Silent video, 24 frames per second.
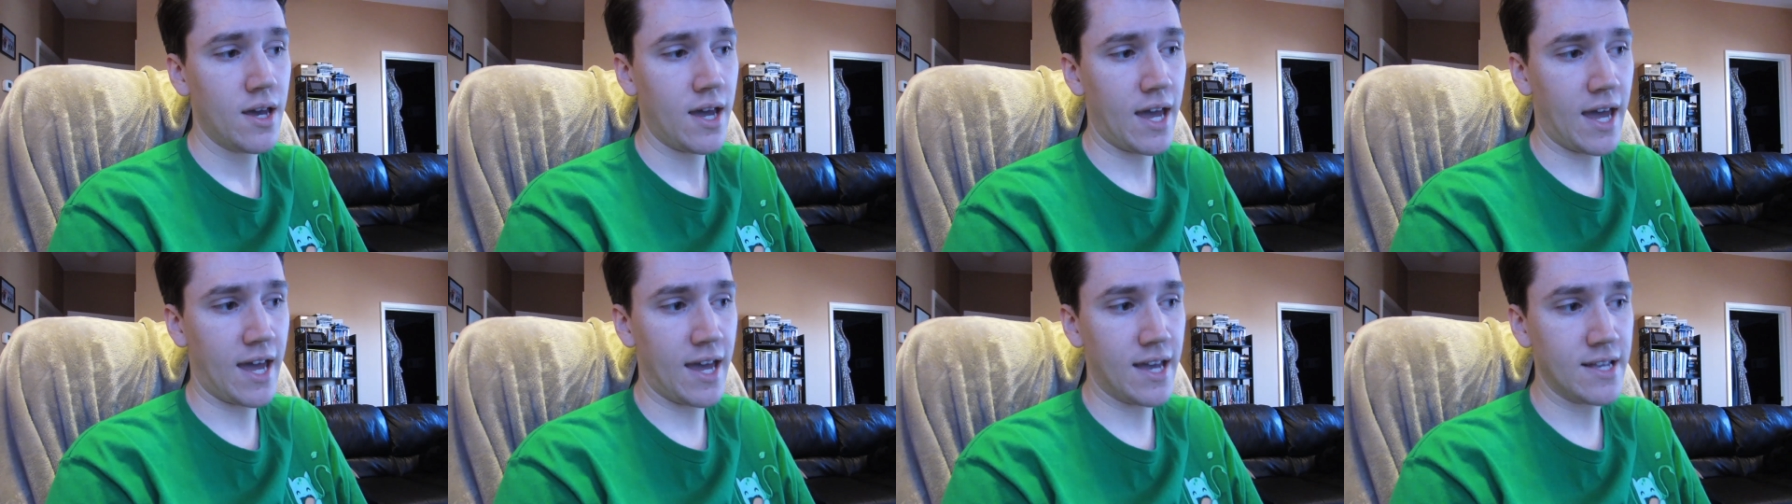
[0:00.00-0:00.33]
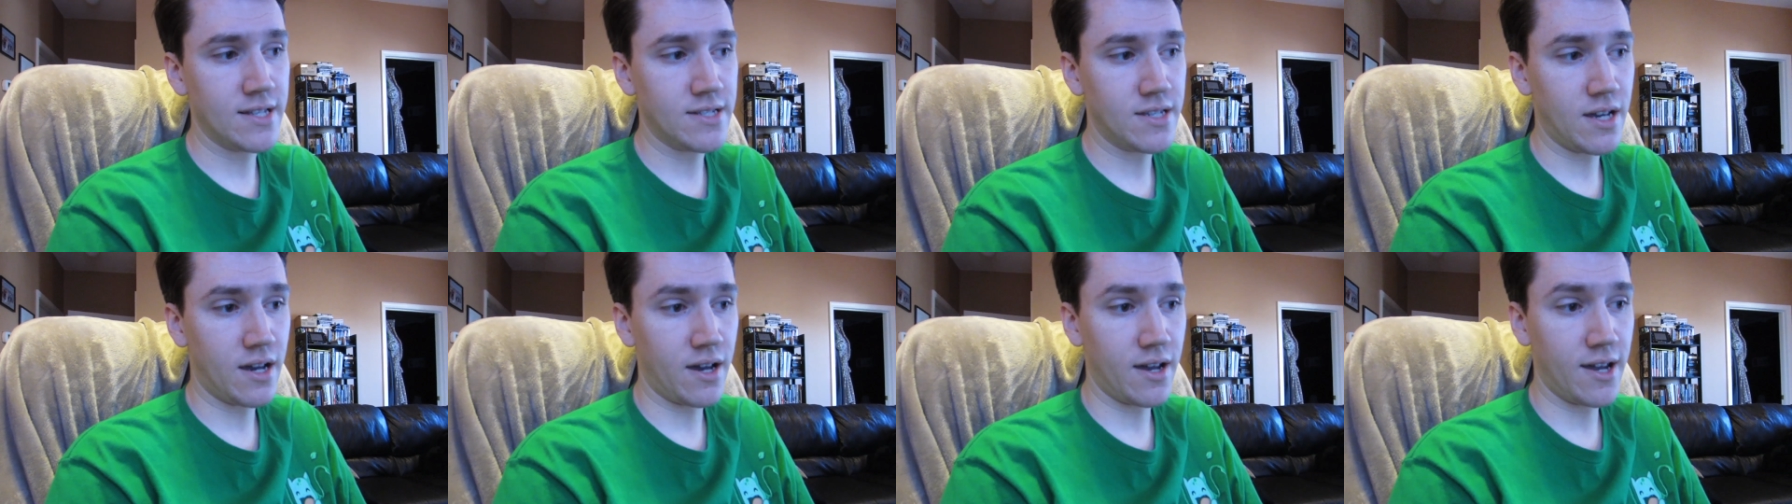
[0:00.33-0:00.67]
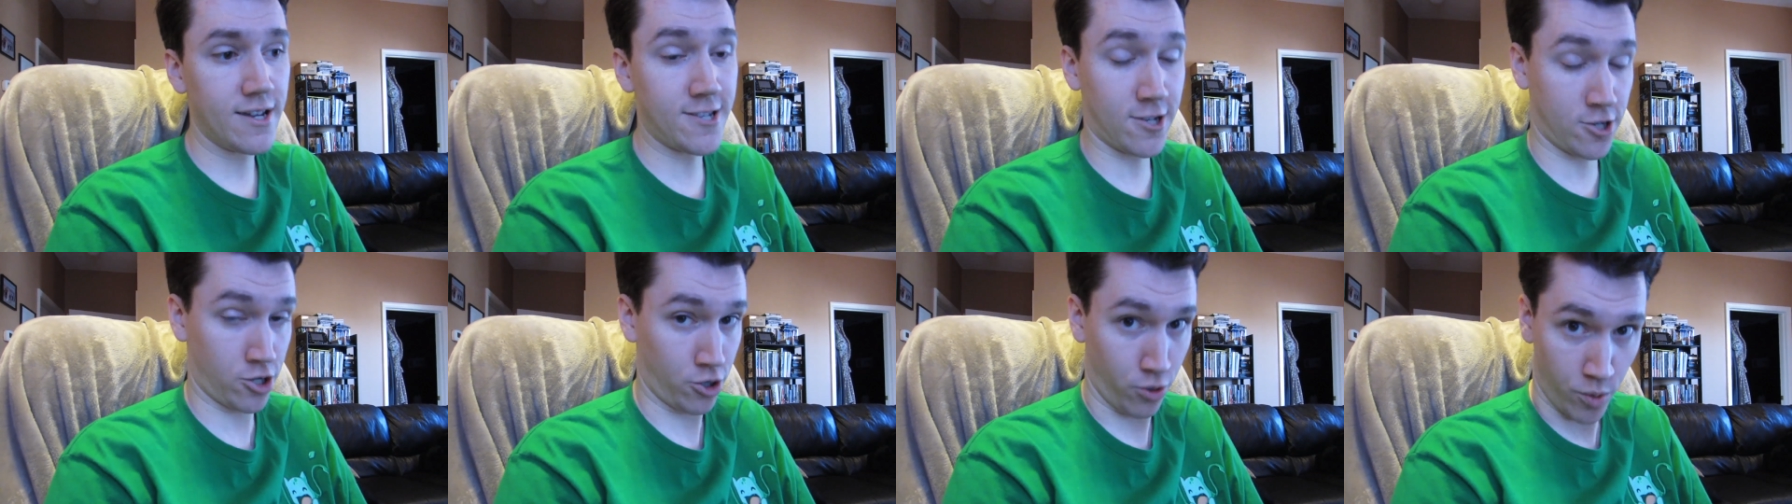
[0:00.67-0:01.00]
And uh,
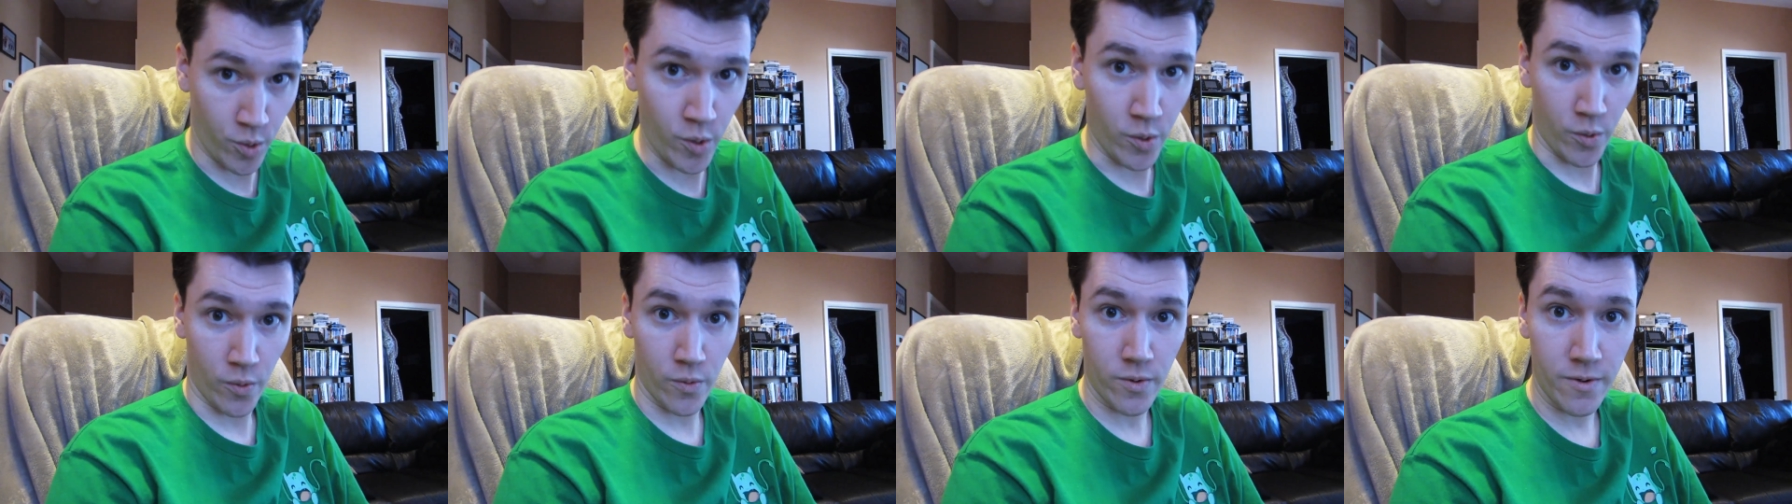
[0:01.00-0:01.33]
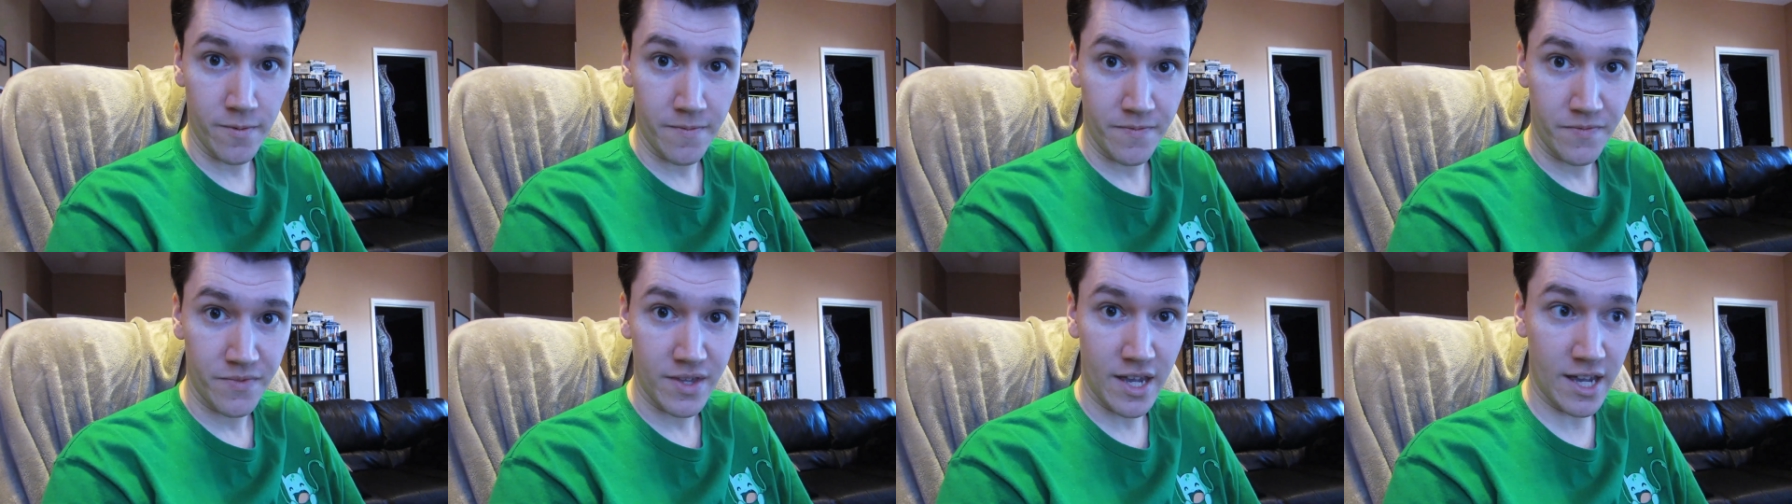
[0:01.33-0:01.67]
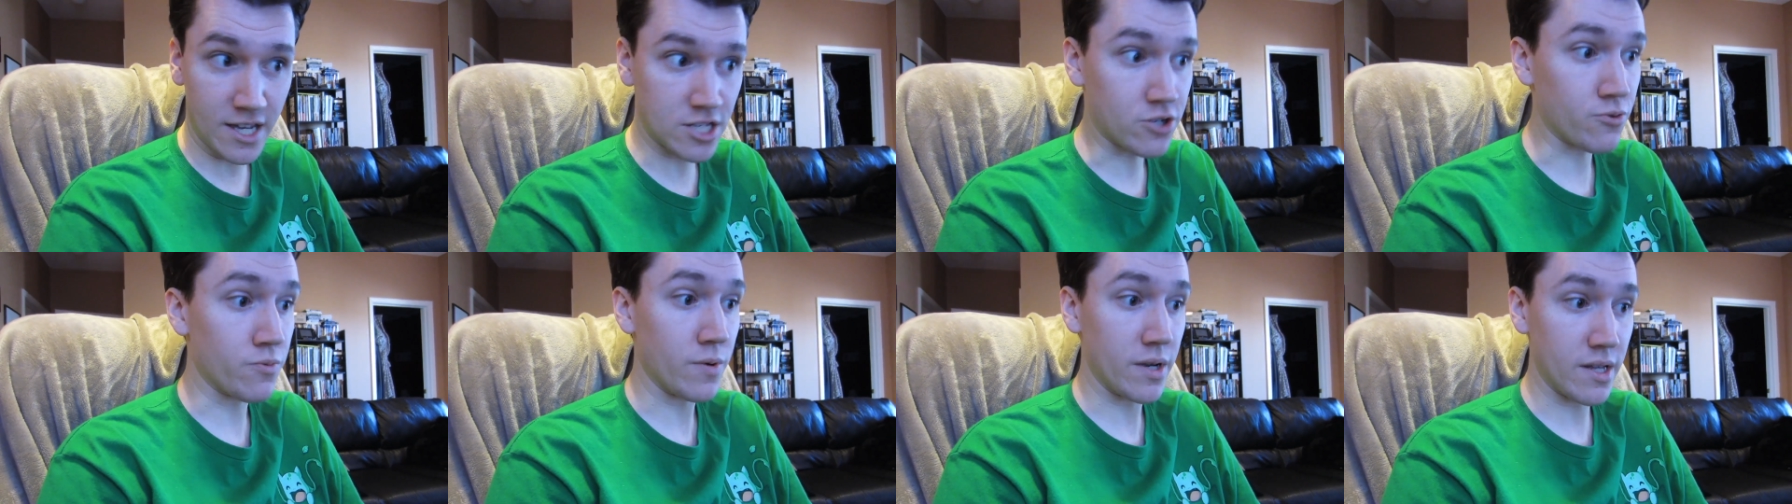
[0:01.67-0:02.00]
it's true.
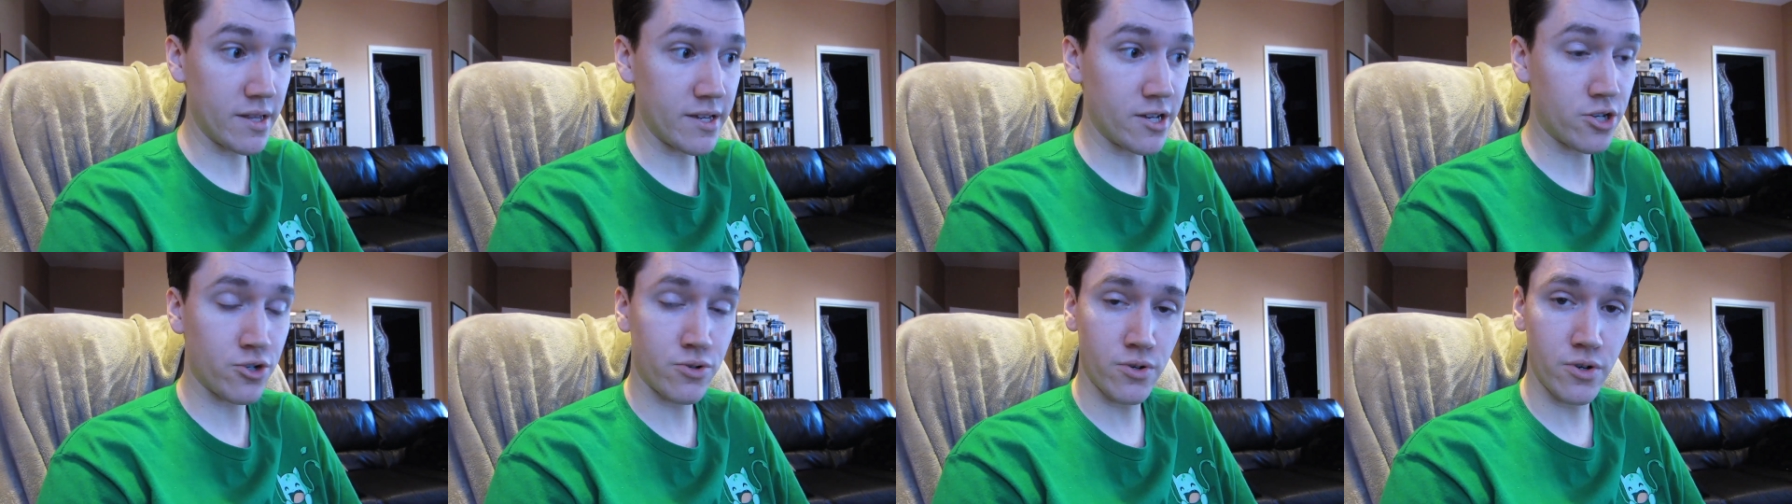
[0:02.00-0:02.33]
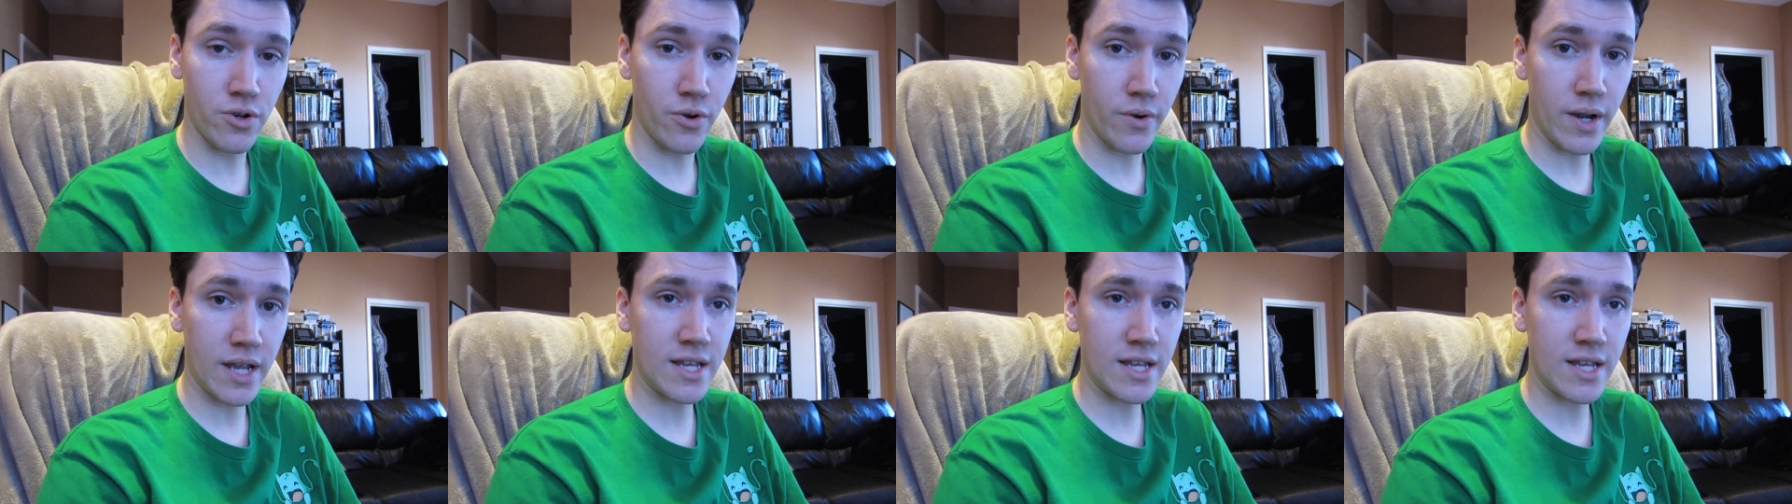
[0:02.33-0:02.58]
It's really true.